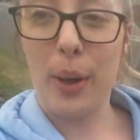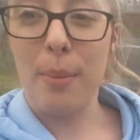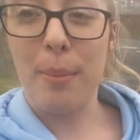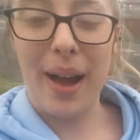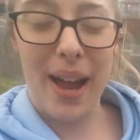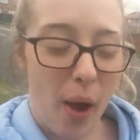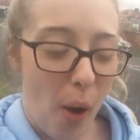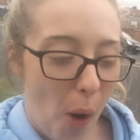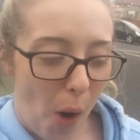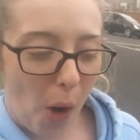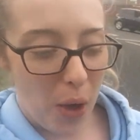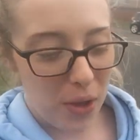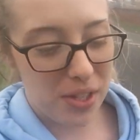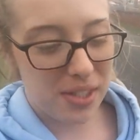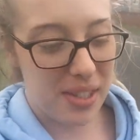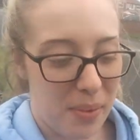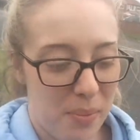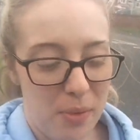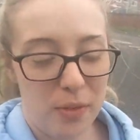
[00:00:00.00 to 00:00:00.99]
Got my
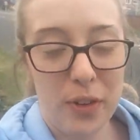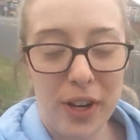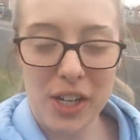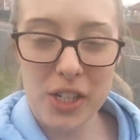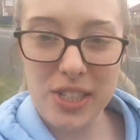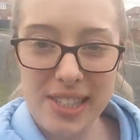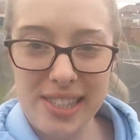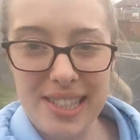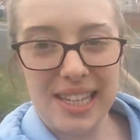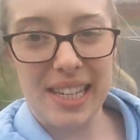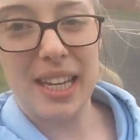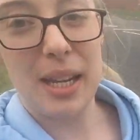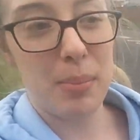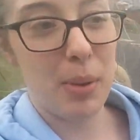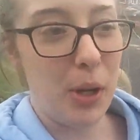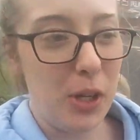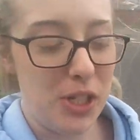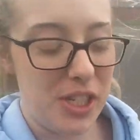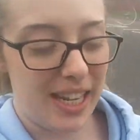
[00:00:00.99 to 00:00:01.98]
awesome Freshers
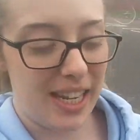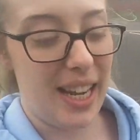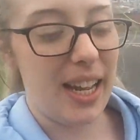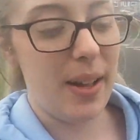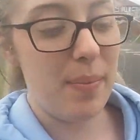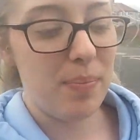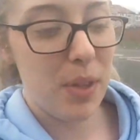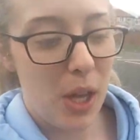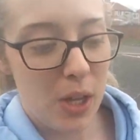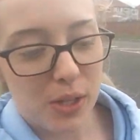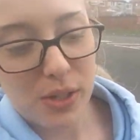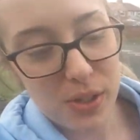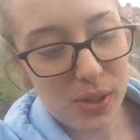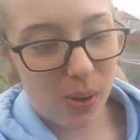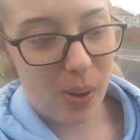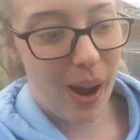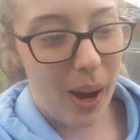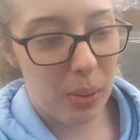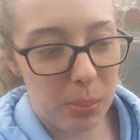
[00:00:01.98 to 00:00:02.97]
Team hoodie.
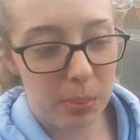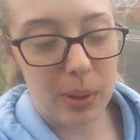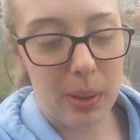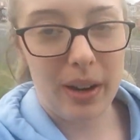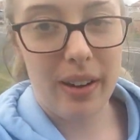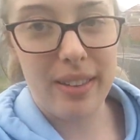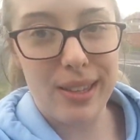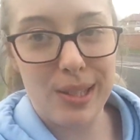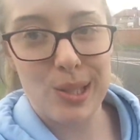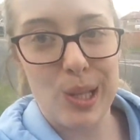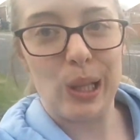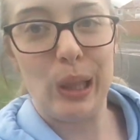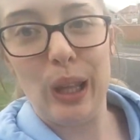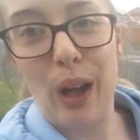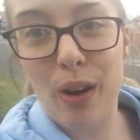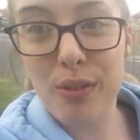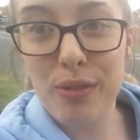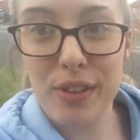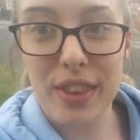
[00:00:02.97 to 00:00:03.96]
So I will be wearing this a
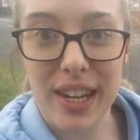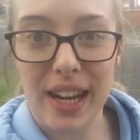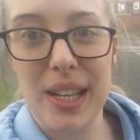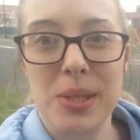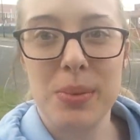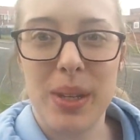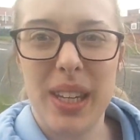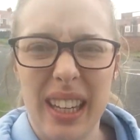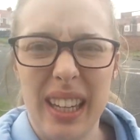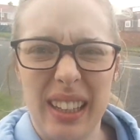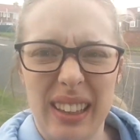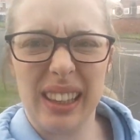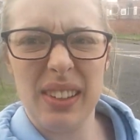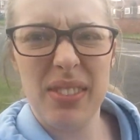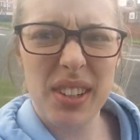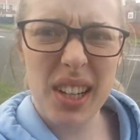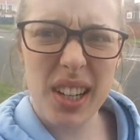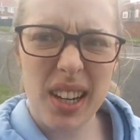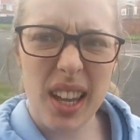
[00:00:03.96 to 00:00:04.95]
lot for the next week and
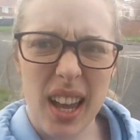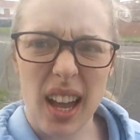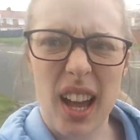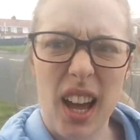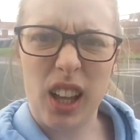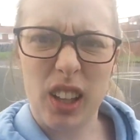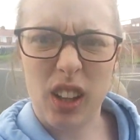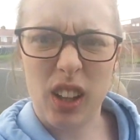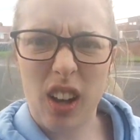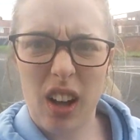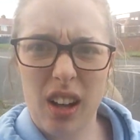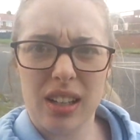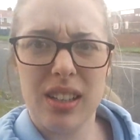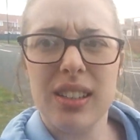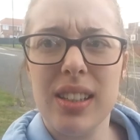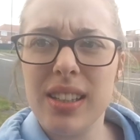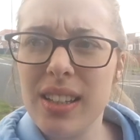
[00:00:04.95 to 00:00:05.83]
living in it a lot.